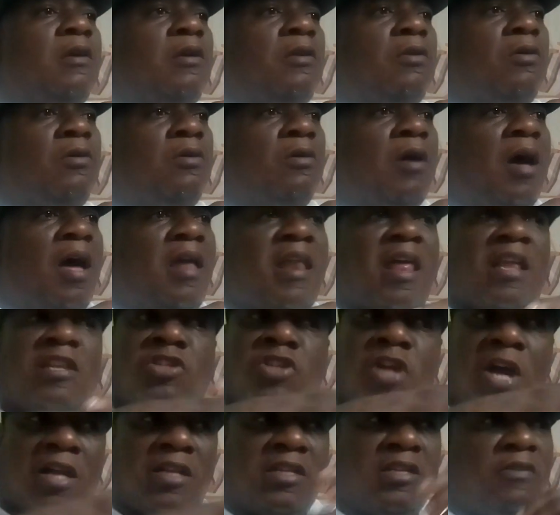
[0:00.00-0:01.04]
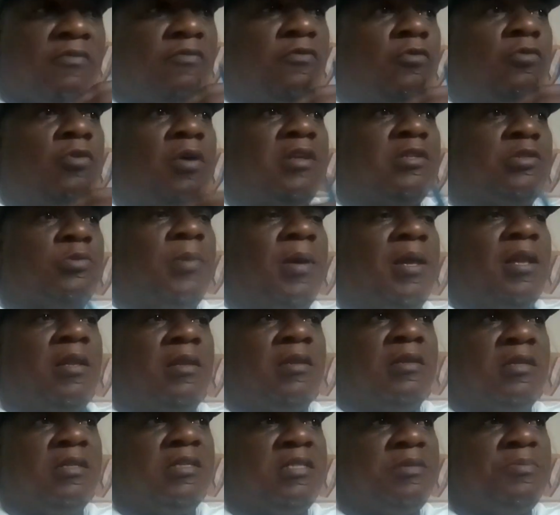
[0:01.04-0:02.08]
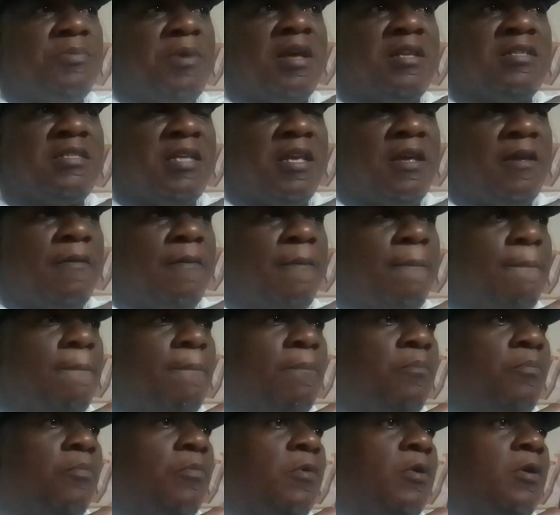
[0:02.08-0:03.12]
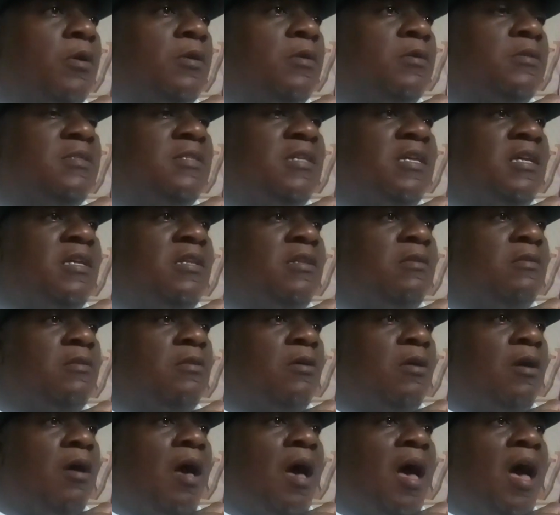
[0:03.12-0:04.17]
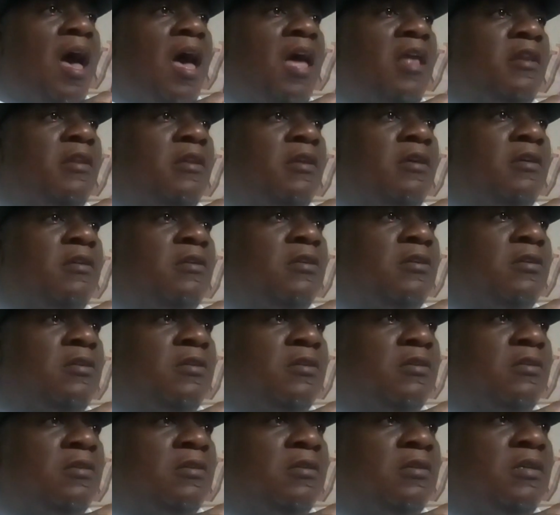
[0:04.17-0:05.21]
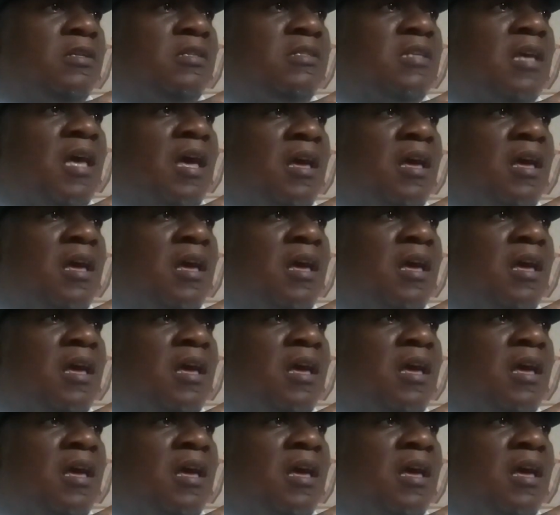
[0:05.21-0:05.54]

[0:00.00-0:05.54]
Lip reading: you know, and attractive too as well. You see what I say? seeing, and is